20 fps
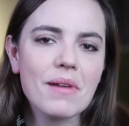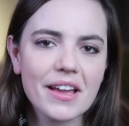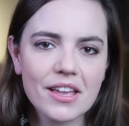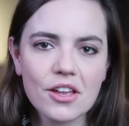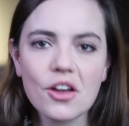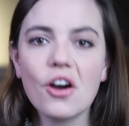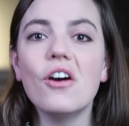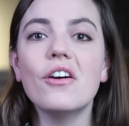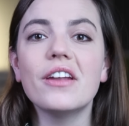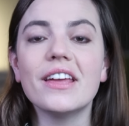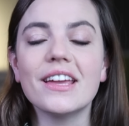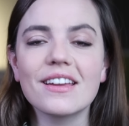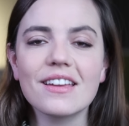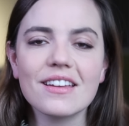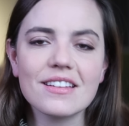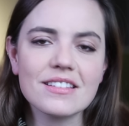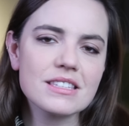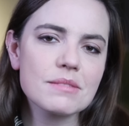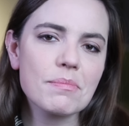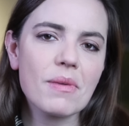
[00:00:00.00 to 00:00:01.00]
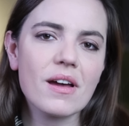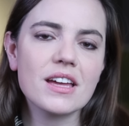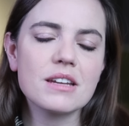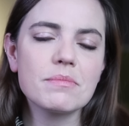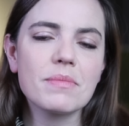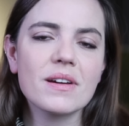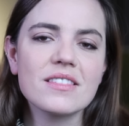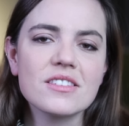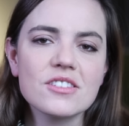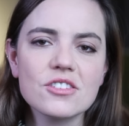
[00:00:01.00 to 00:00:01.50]
iconic,
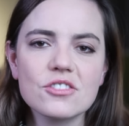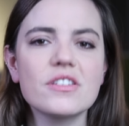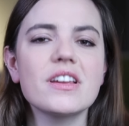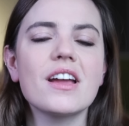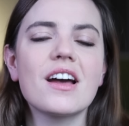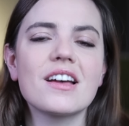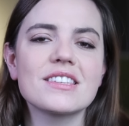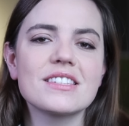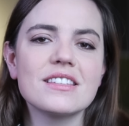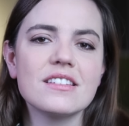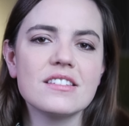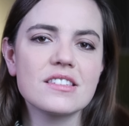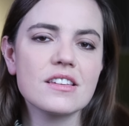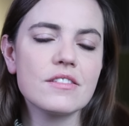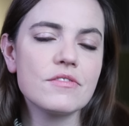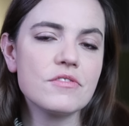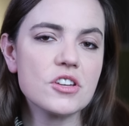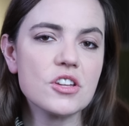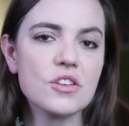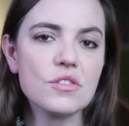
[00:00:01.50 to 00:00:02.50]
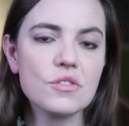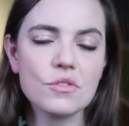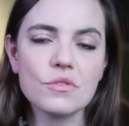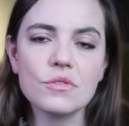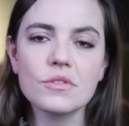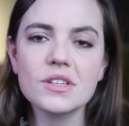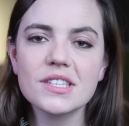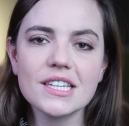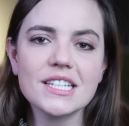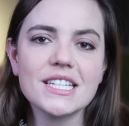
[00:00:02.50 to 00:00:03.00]
inspired by the street hustlers of New
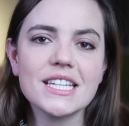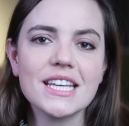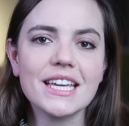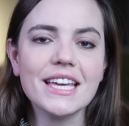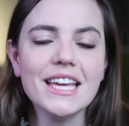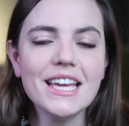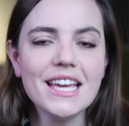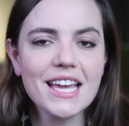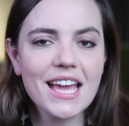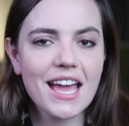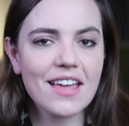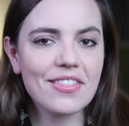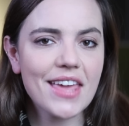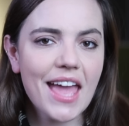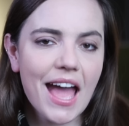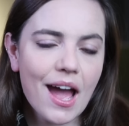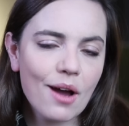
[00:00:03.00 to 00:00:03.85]
York City and the